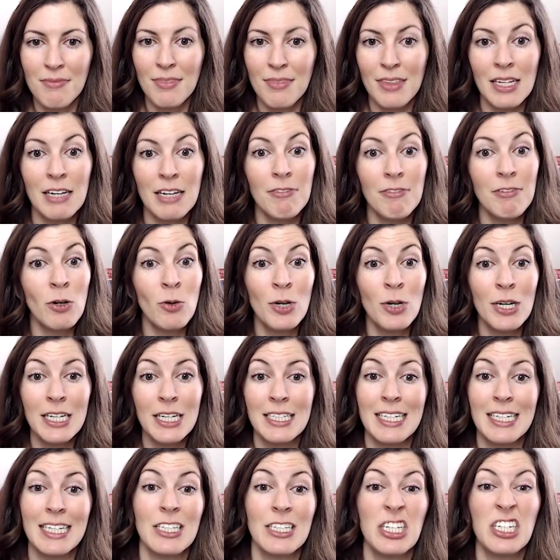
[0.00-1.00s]
If an
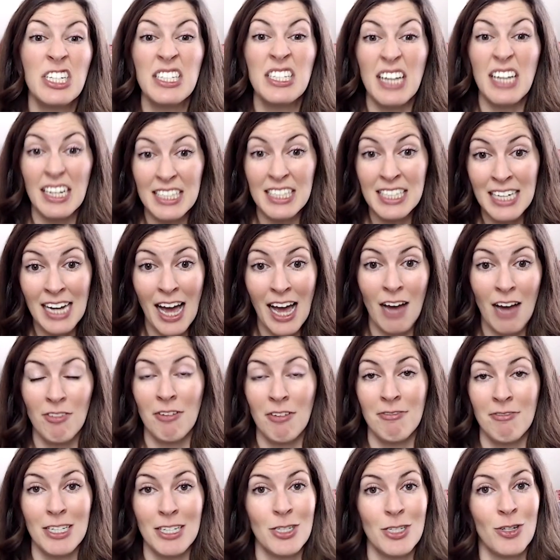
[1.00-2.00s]
organization doesn't have a
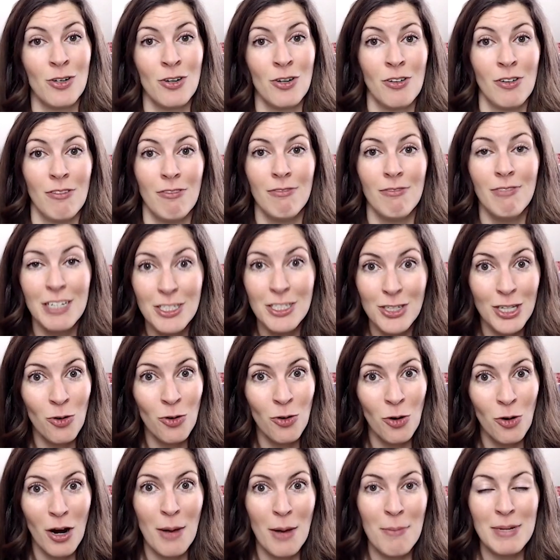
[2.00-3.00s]
vision, vision
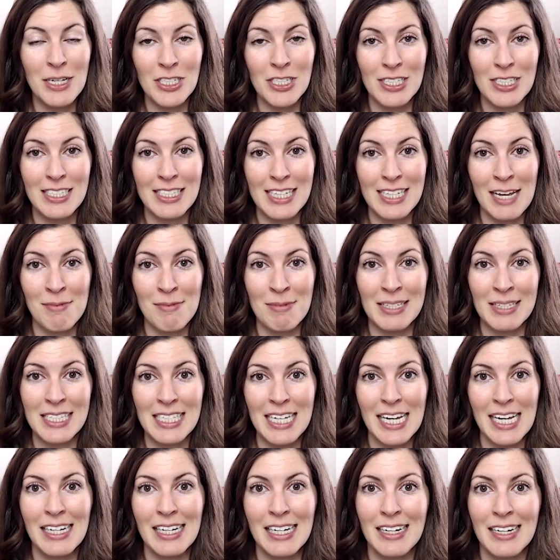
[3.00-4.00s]
or a mission statement
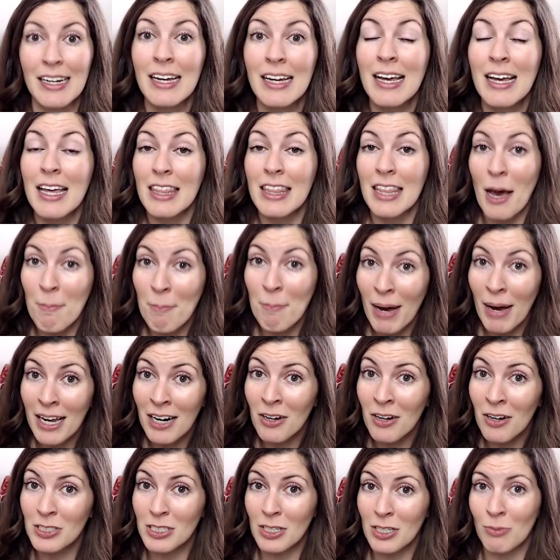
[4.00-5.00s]
stated, that might
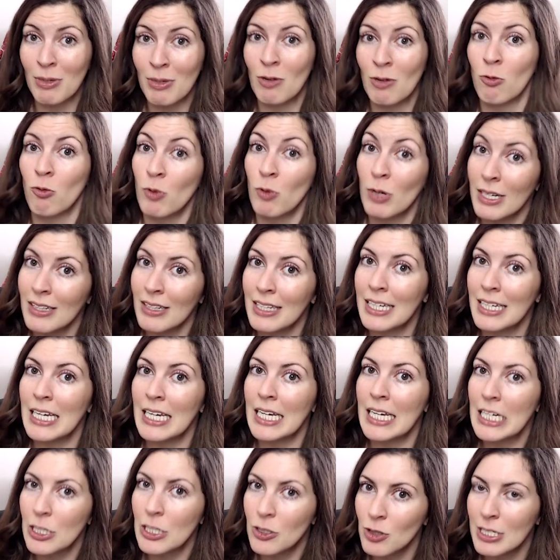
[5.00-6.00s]
also be really
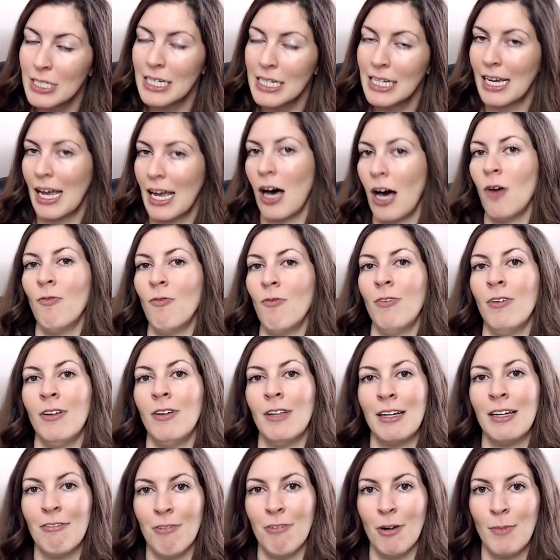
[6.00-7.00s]
interesting, helpful
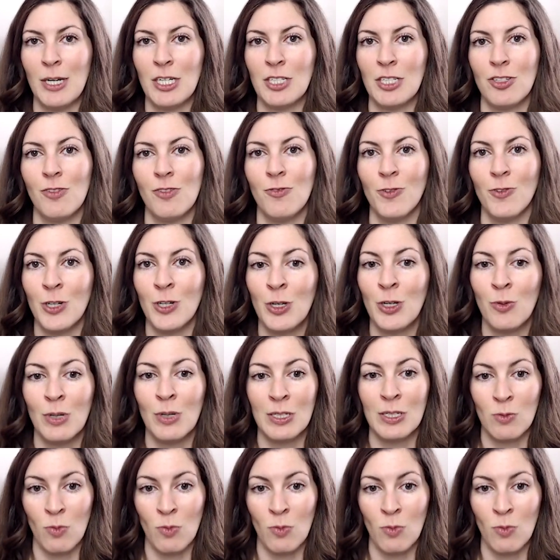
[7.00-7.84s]
information for you as